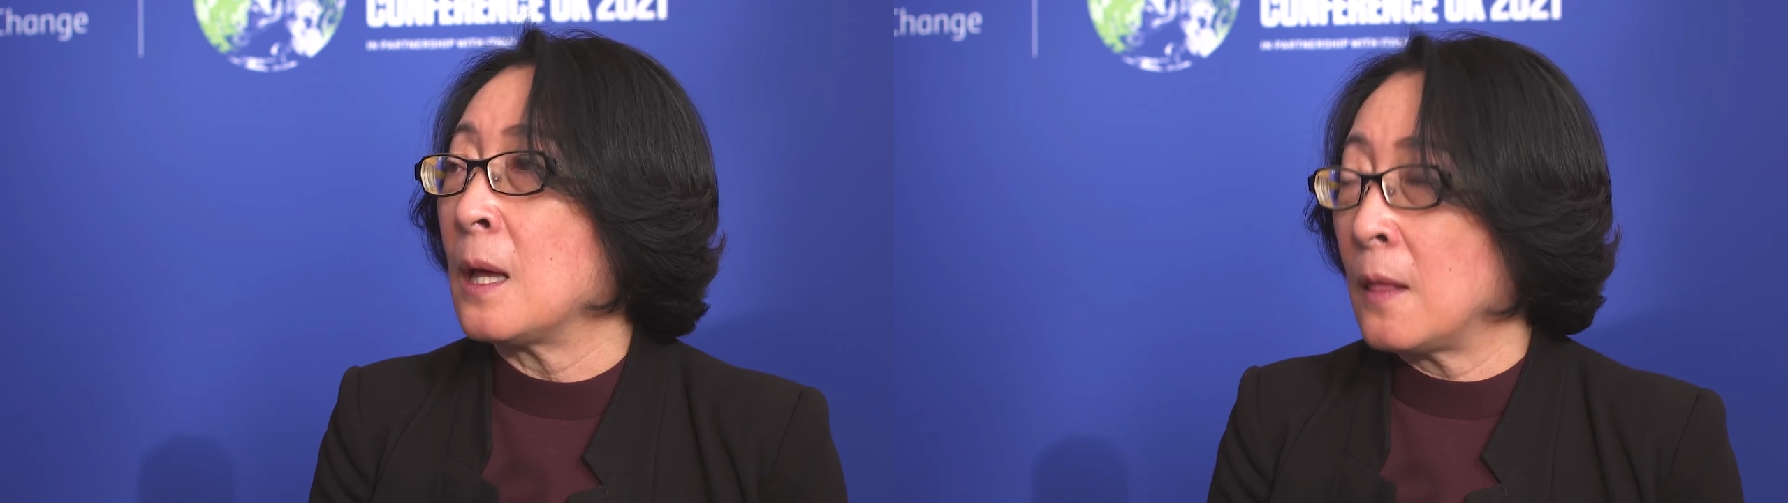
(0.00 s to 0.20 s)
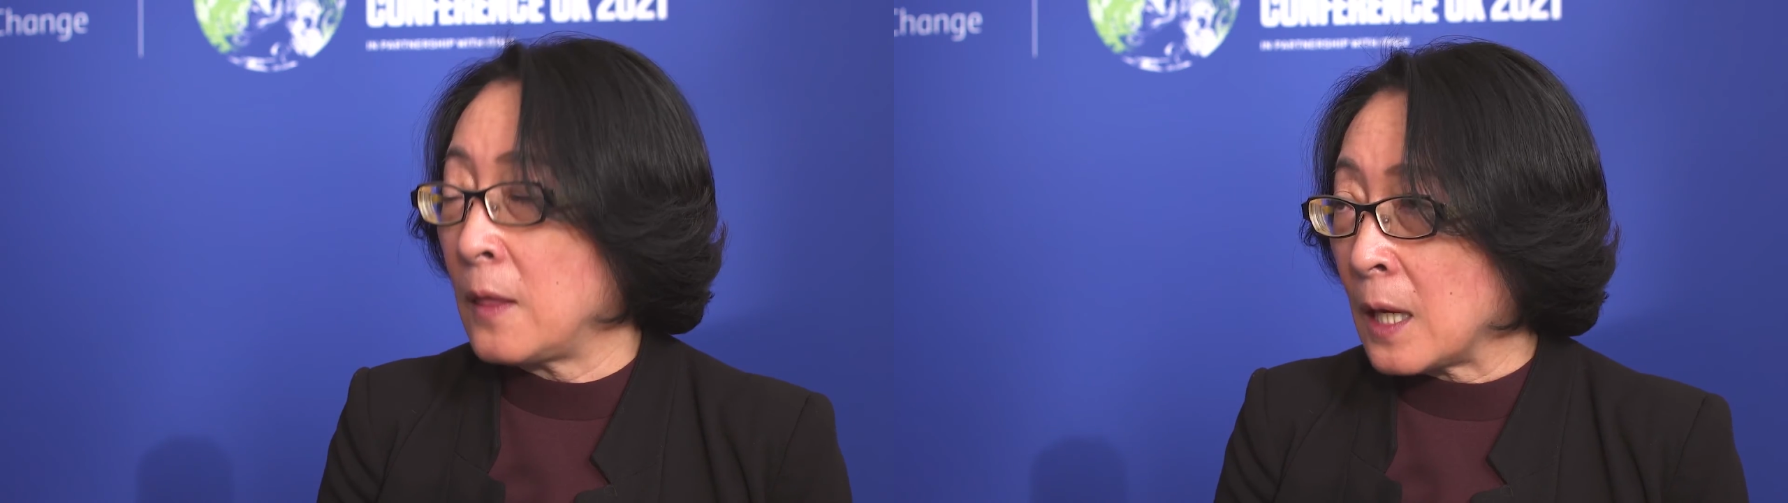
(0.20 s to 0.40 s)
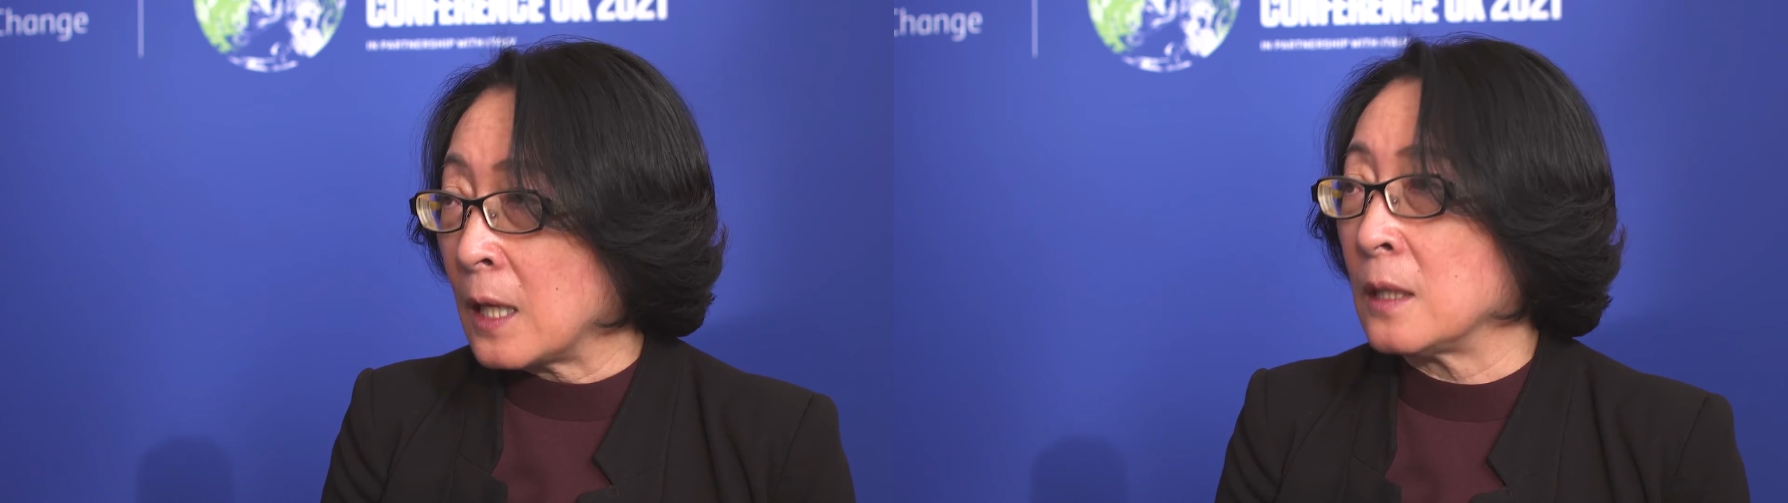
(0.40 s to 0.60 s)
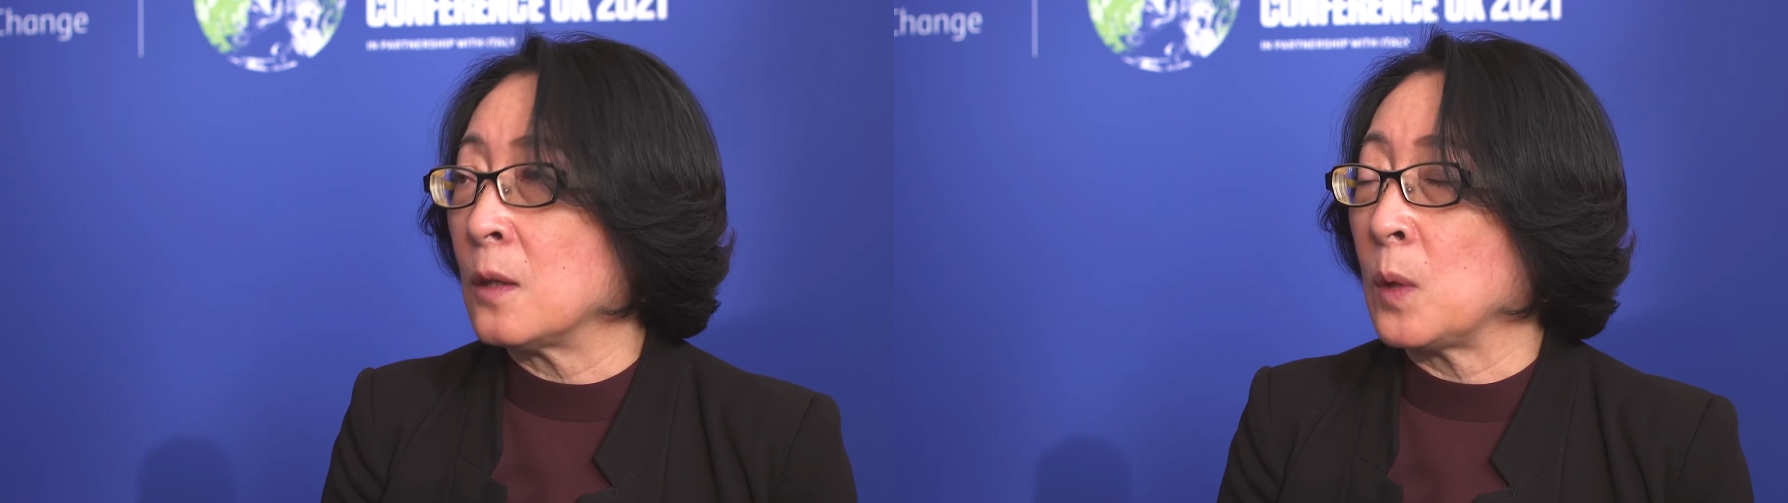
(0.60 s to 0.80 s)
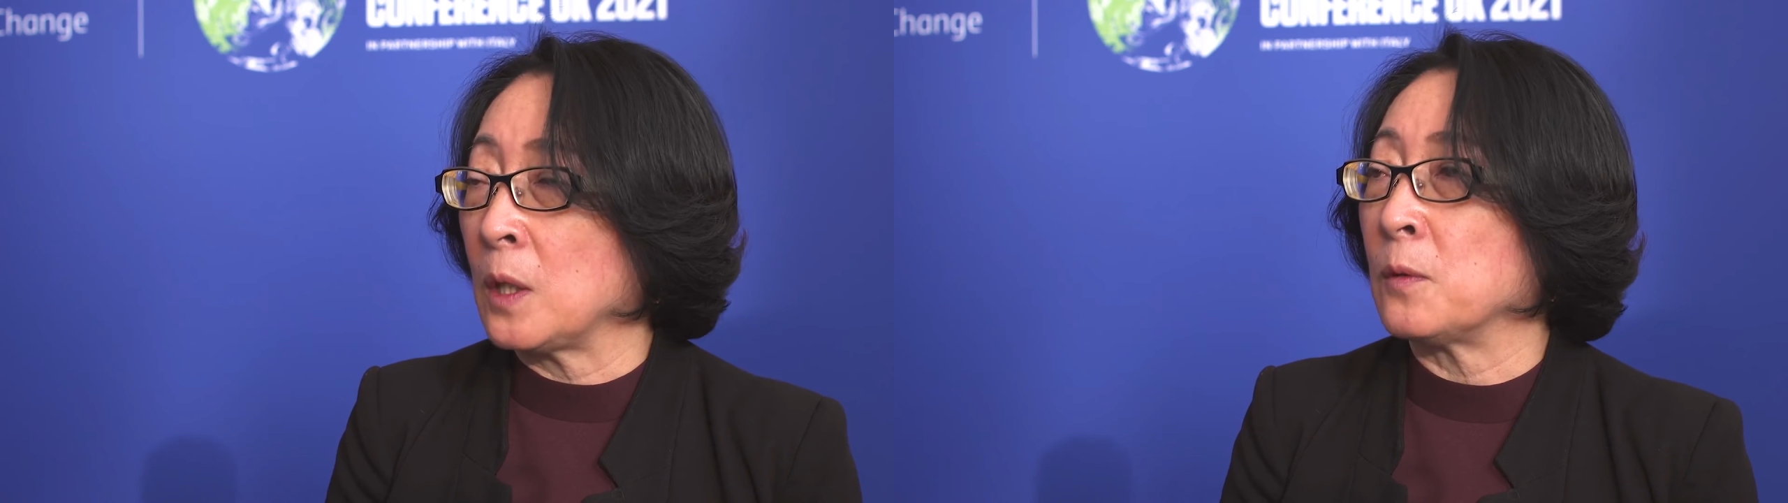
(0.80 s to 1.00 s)
then
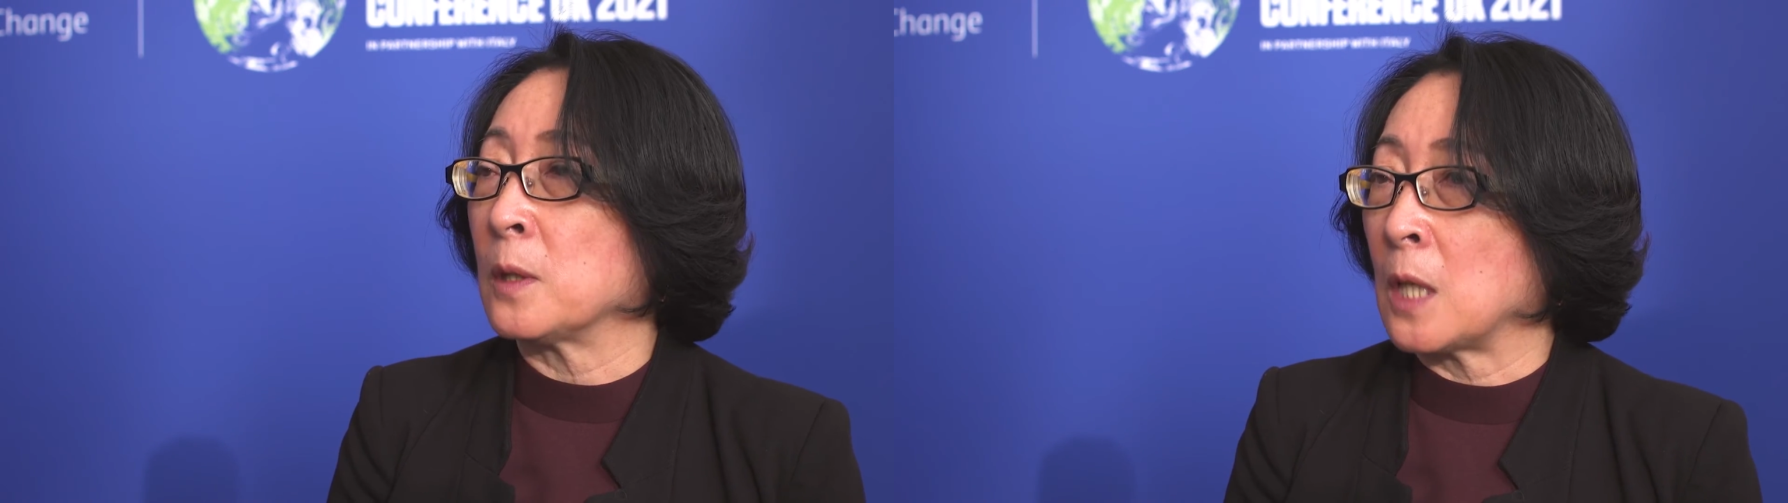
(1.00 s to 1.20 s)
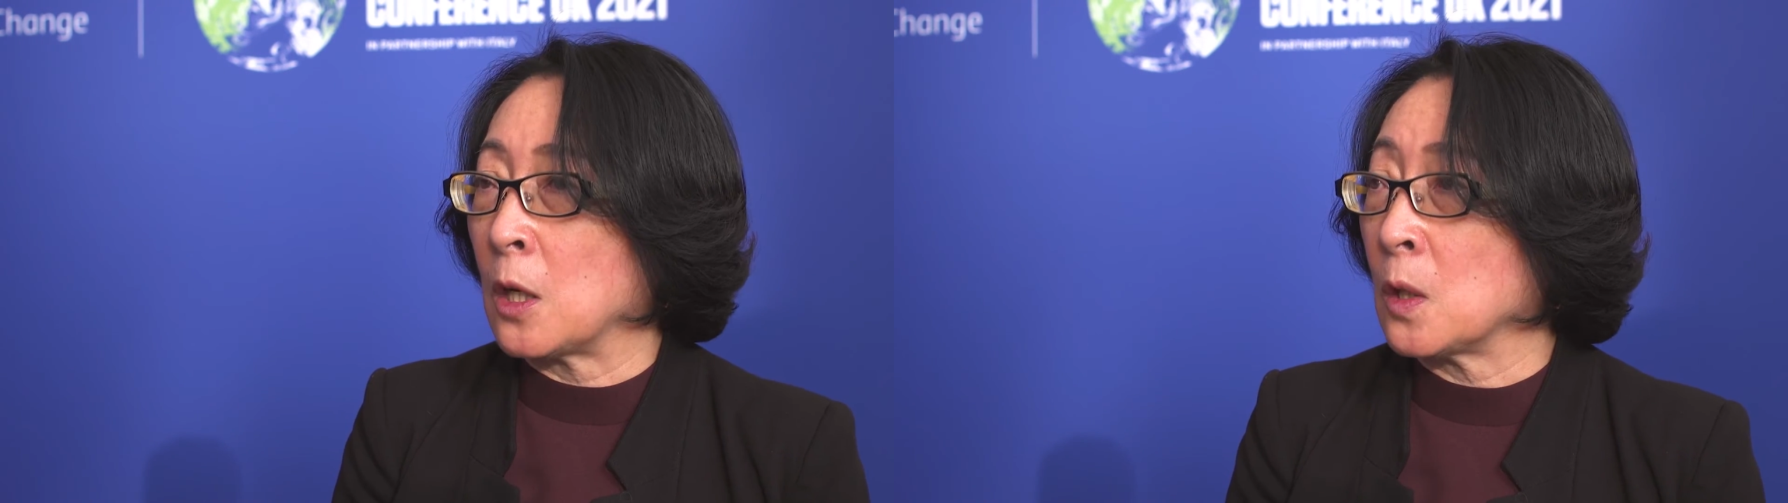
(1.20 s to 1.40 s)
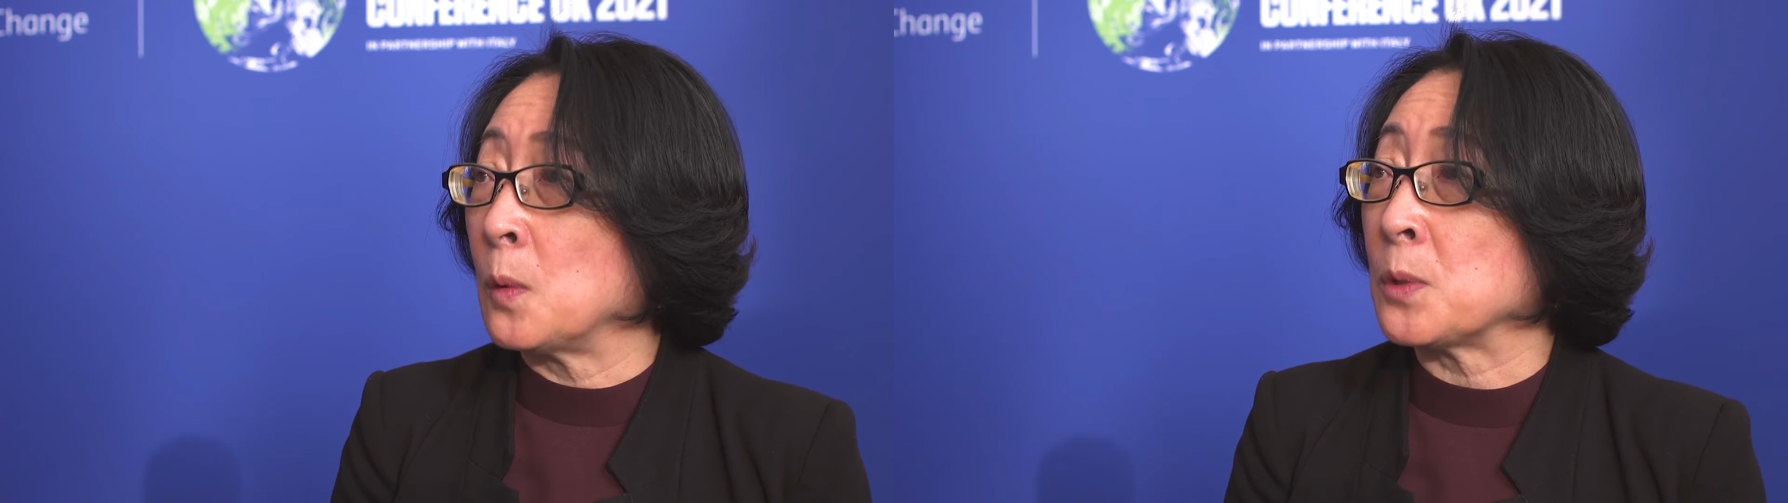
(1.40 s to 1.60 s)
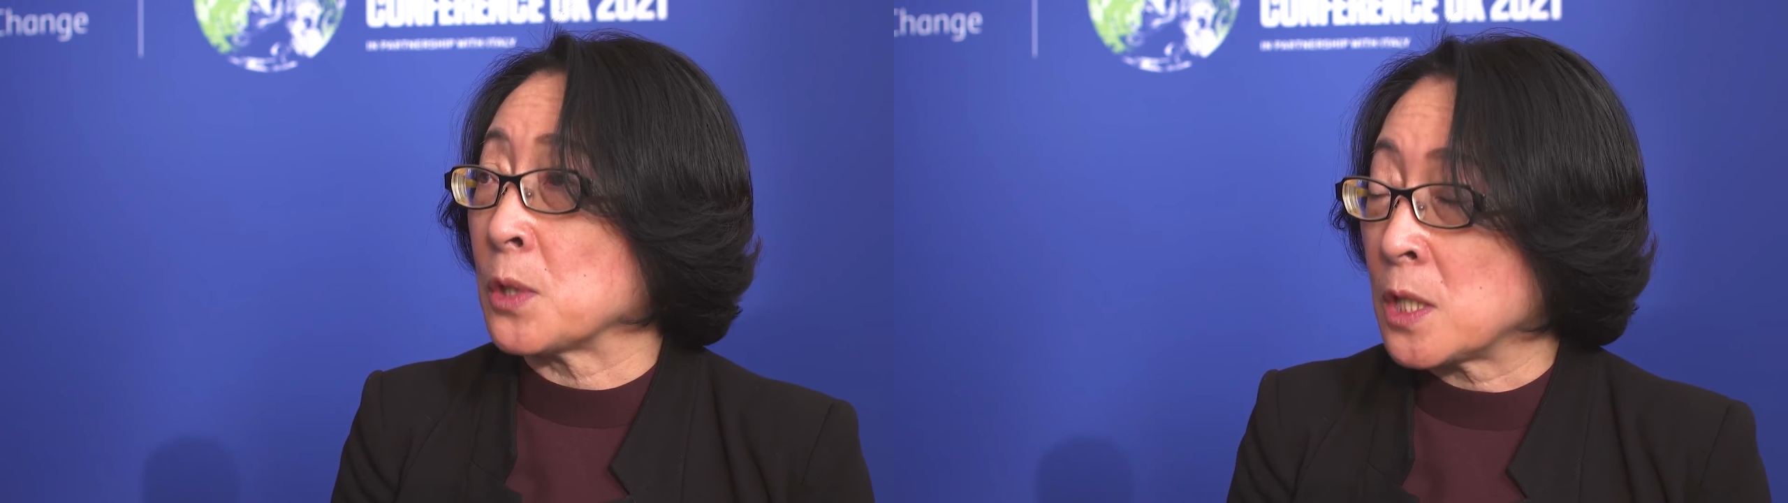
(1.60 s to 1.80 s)
we are going to